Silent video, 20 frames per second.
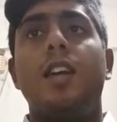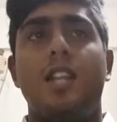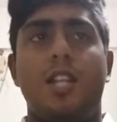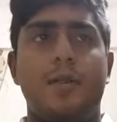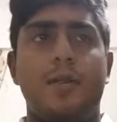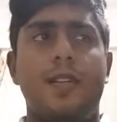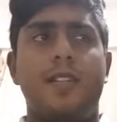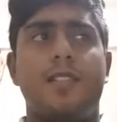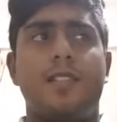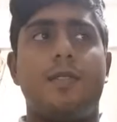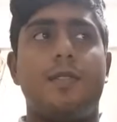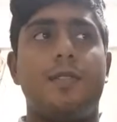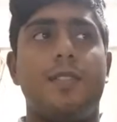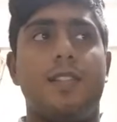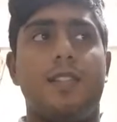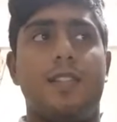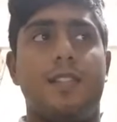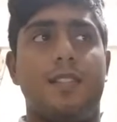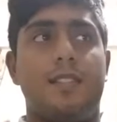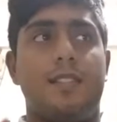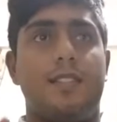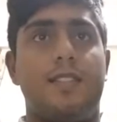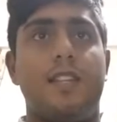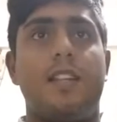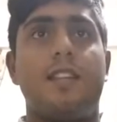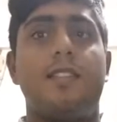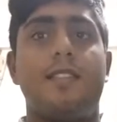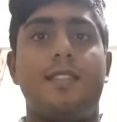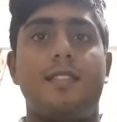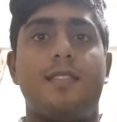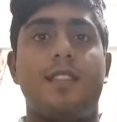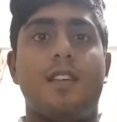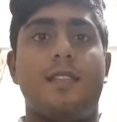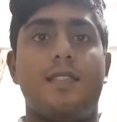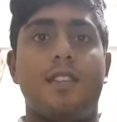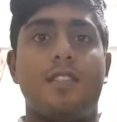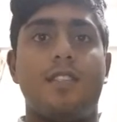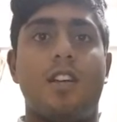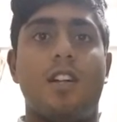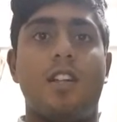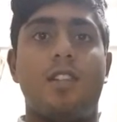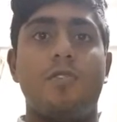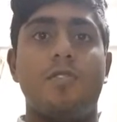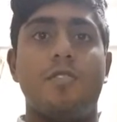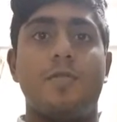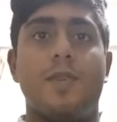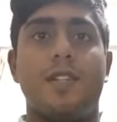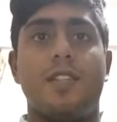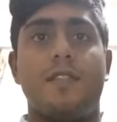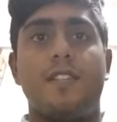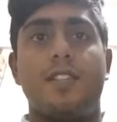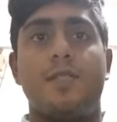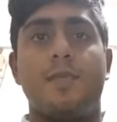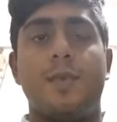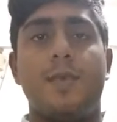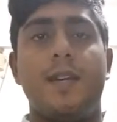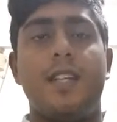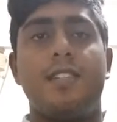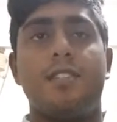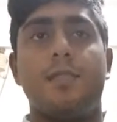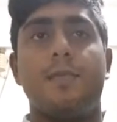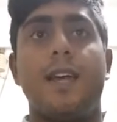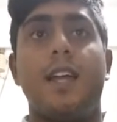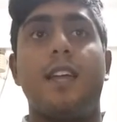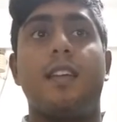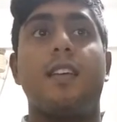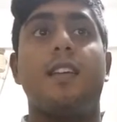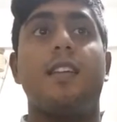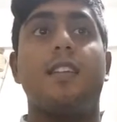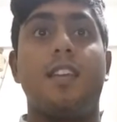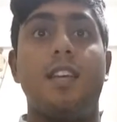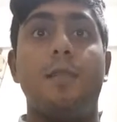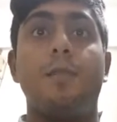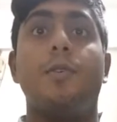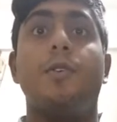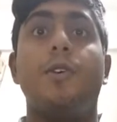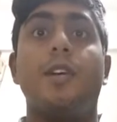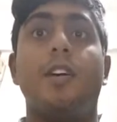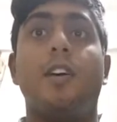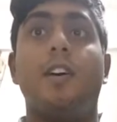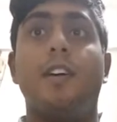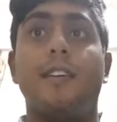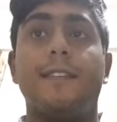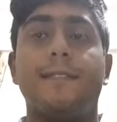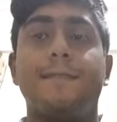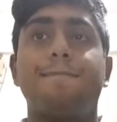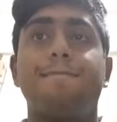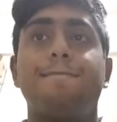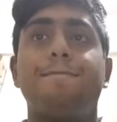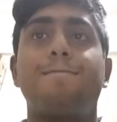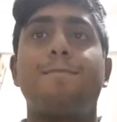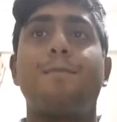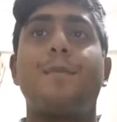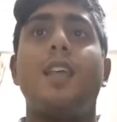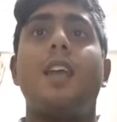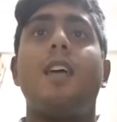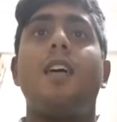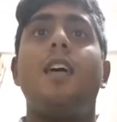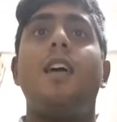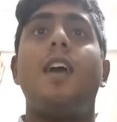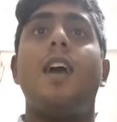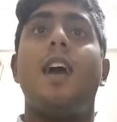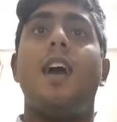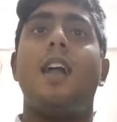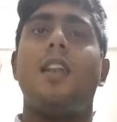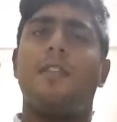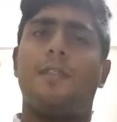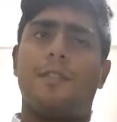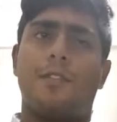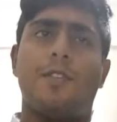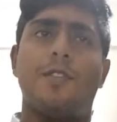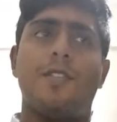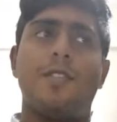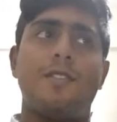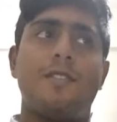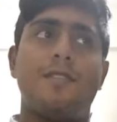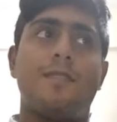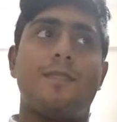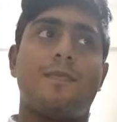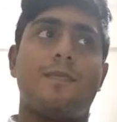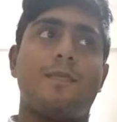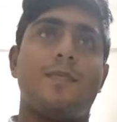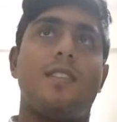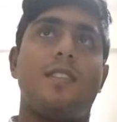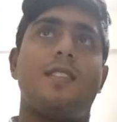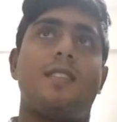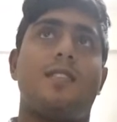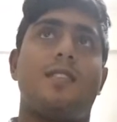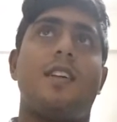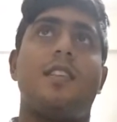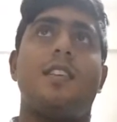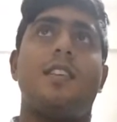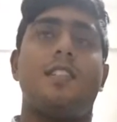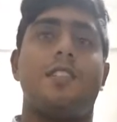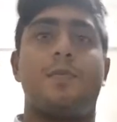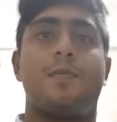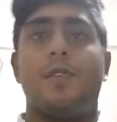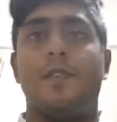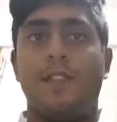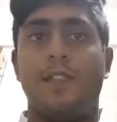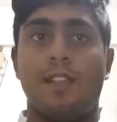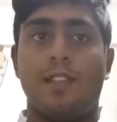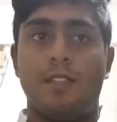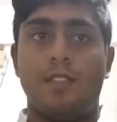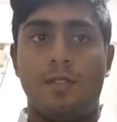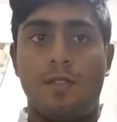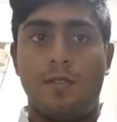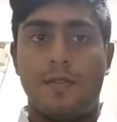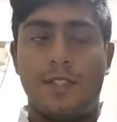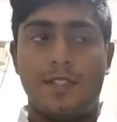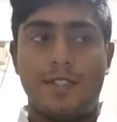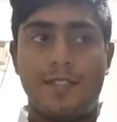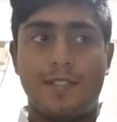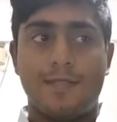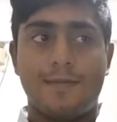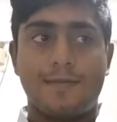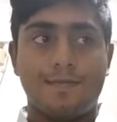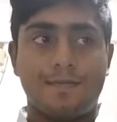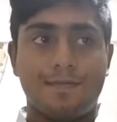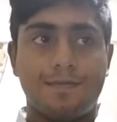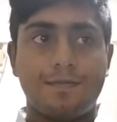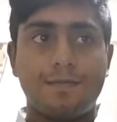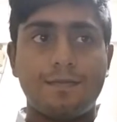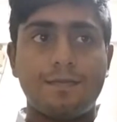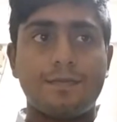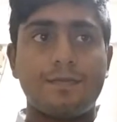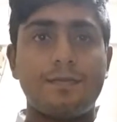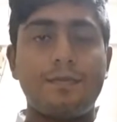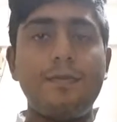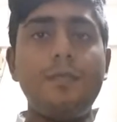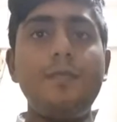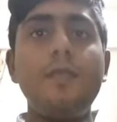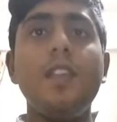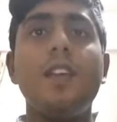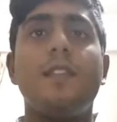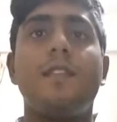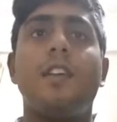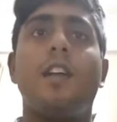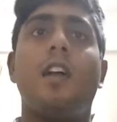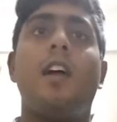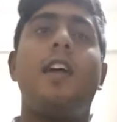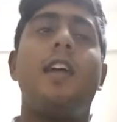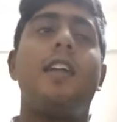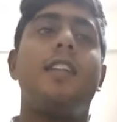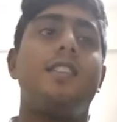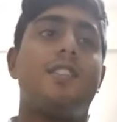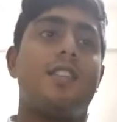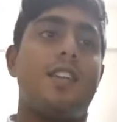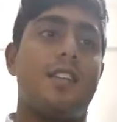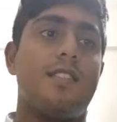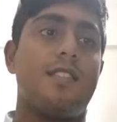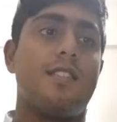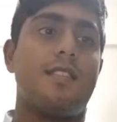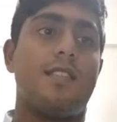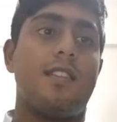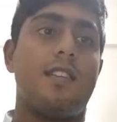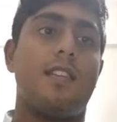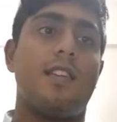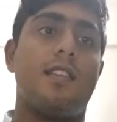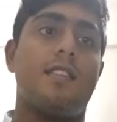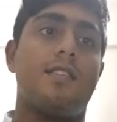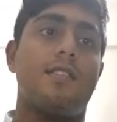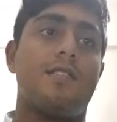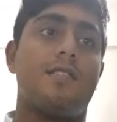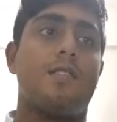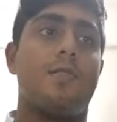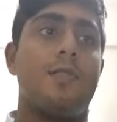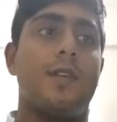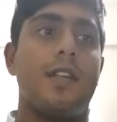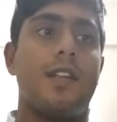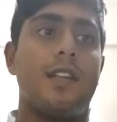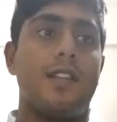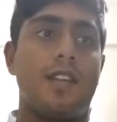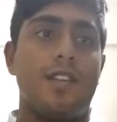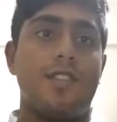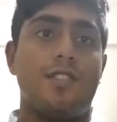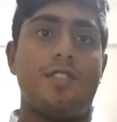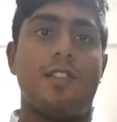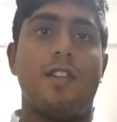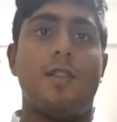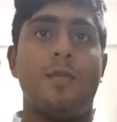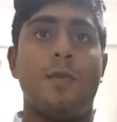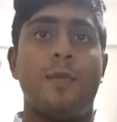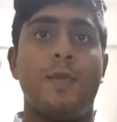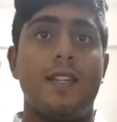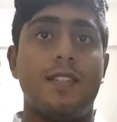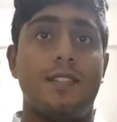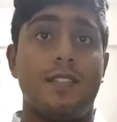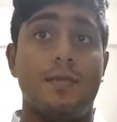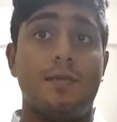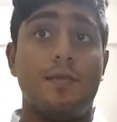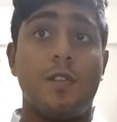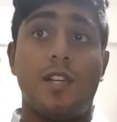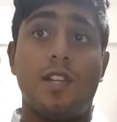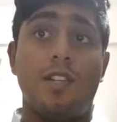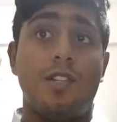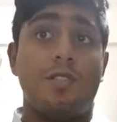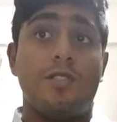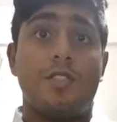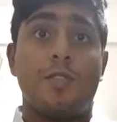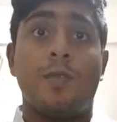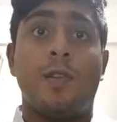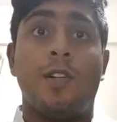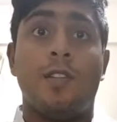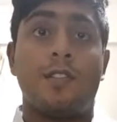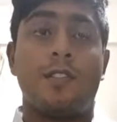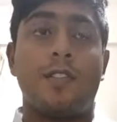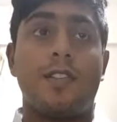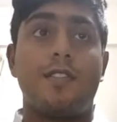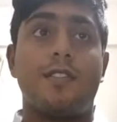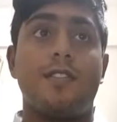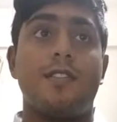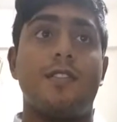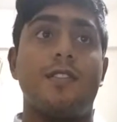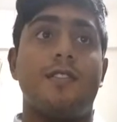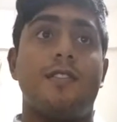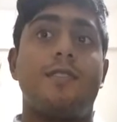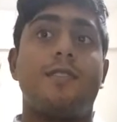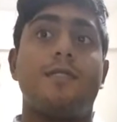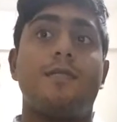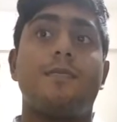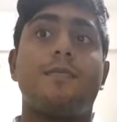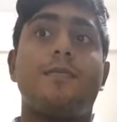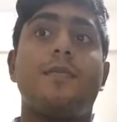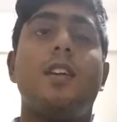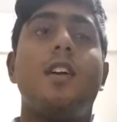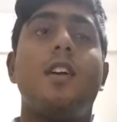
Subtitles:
In doing so, the tether itself does not lose much of its momentum and can keep going on. And of course, since nothing is perfect in the universe, if there are any changes in the tether's orientation and momentum, we can use small thrusters,